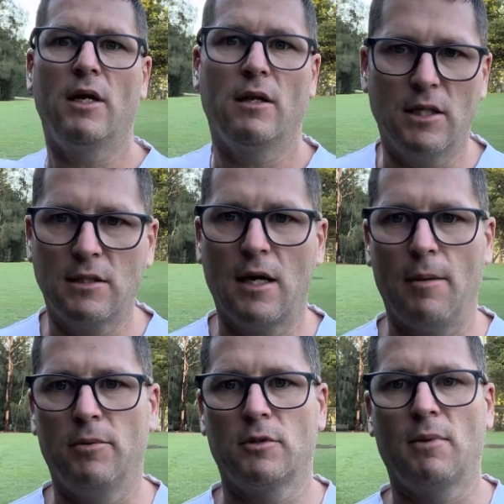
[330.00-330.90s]
this
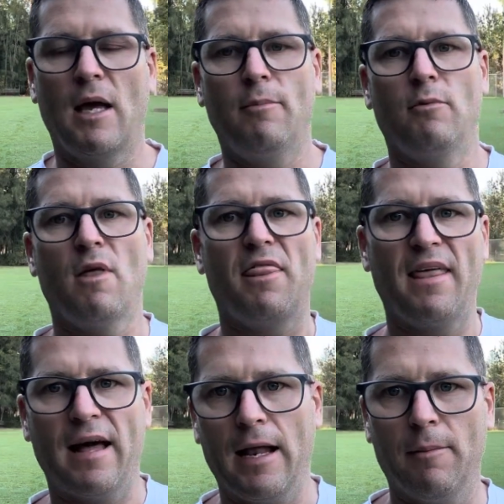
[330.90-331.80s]
happens, I'll be happy when
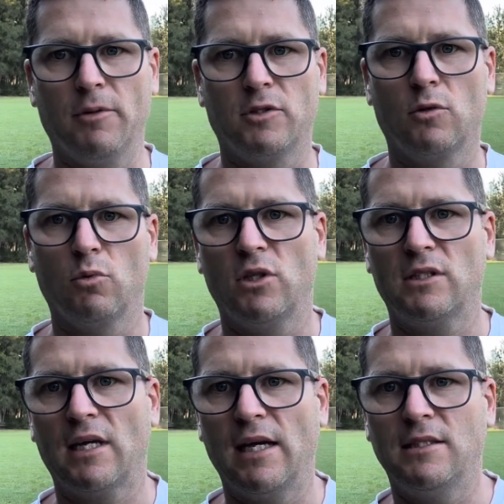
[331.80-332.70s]
that happens. And the
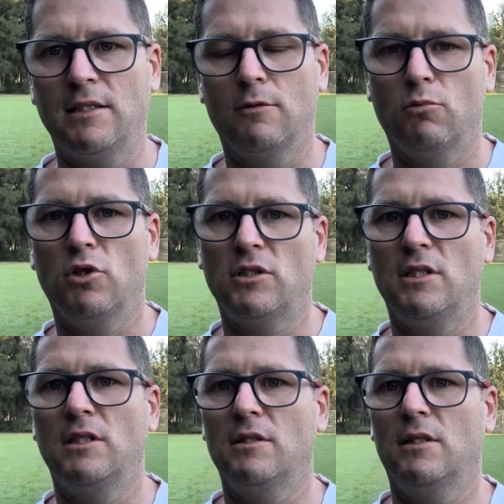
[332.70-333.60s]
worst
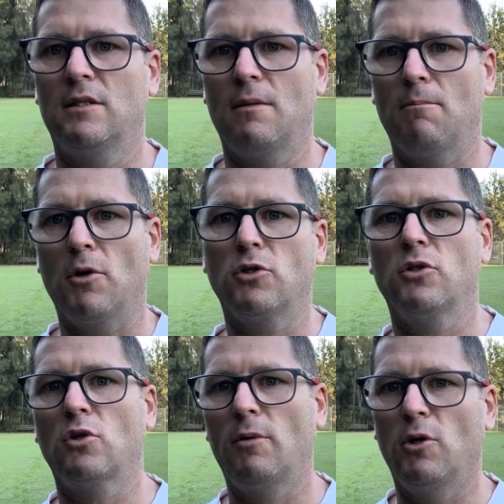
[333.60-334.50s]
is that most of
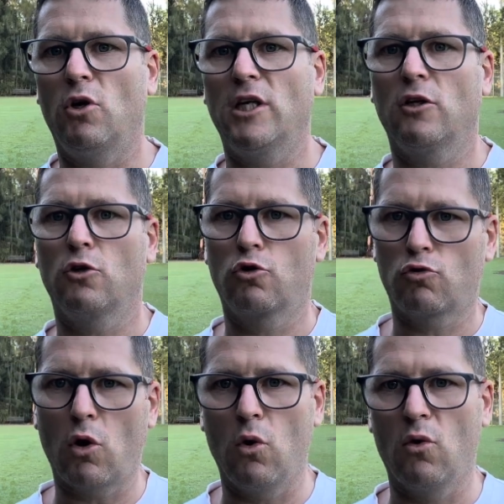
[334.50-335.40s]
the time you're not in
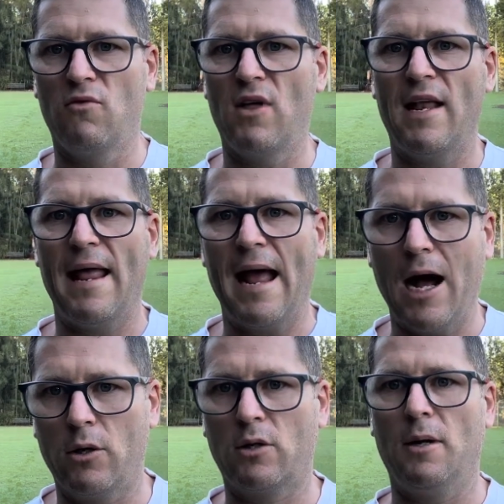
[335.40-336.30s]
control of that
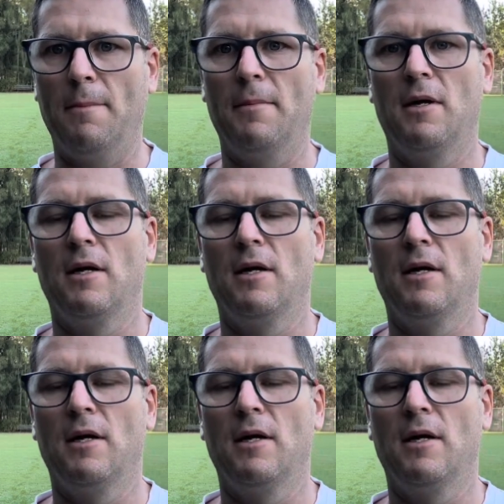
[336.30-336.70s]
outcome.